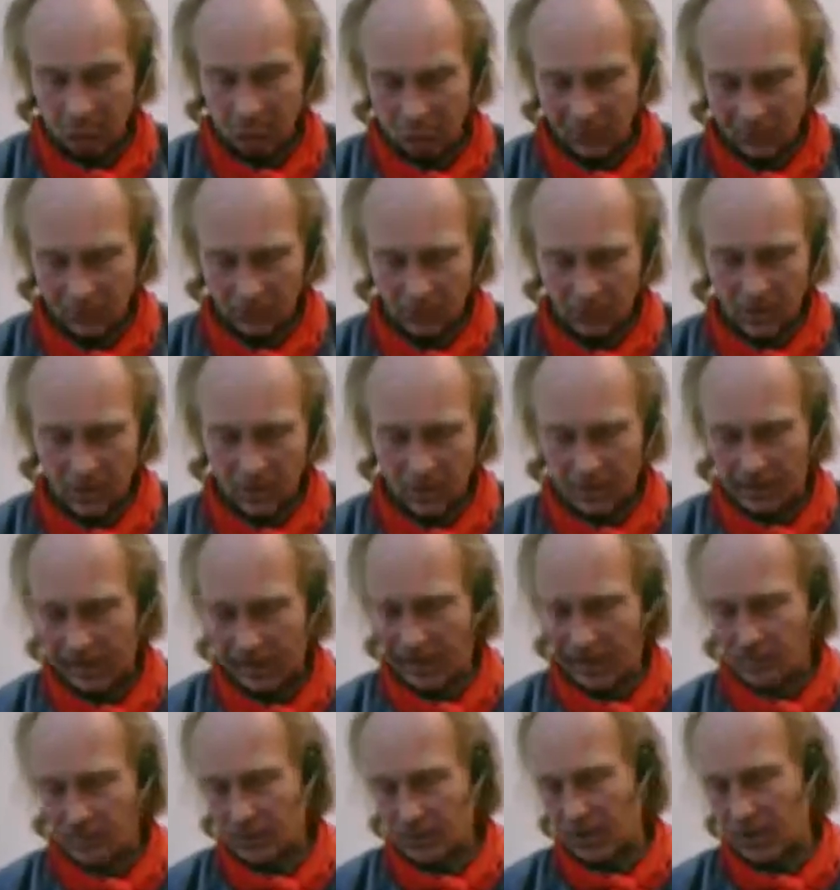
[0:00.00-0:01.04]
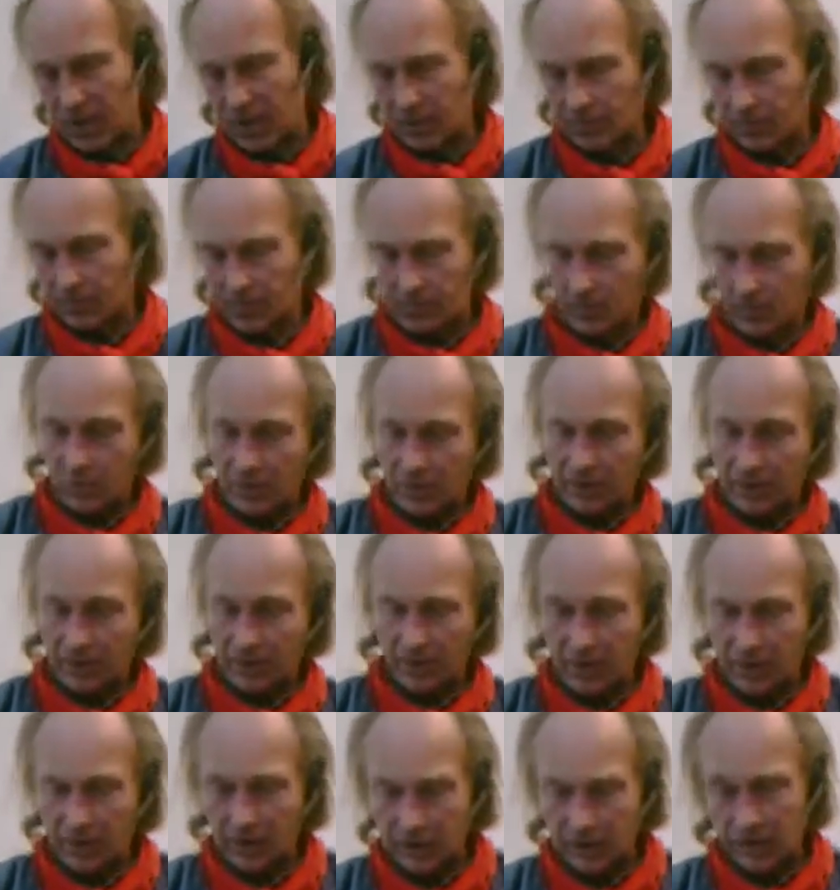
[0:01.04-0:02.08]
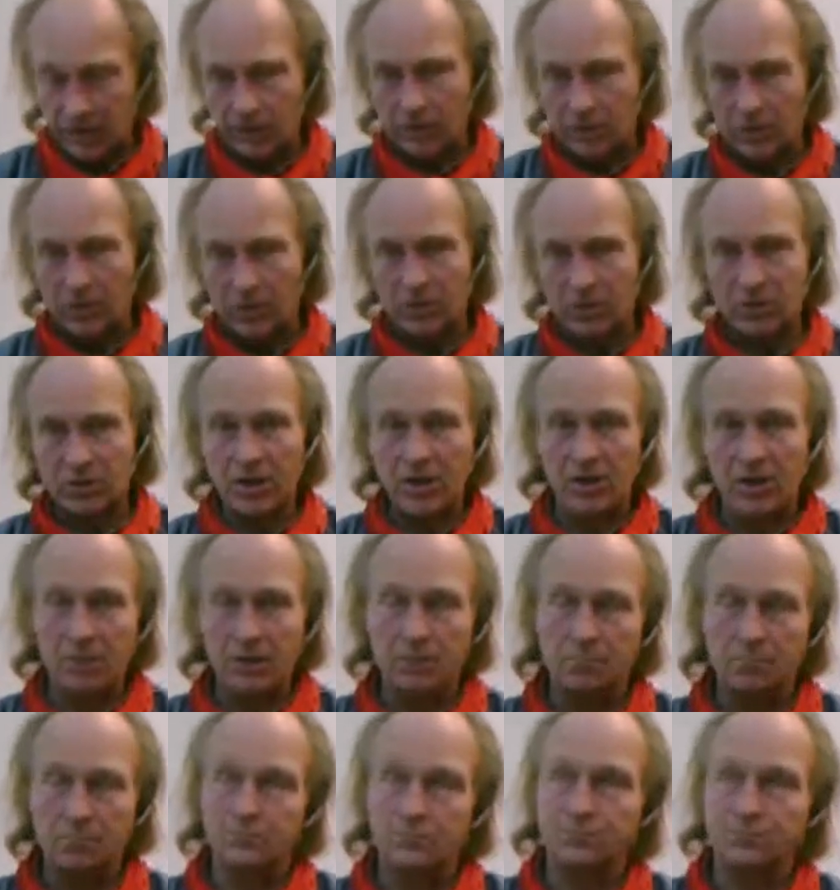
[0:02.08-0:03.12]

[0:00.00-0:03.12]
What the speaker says: never really came to that, but quite frankly, we'd share them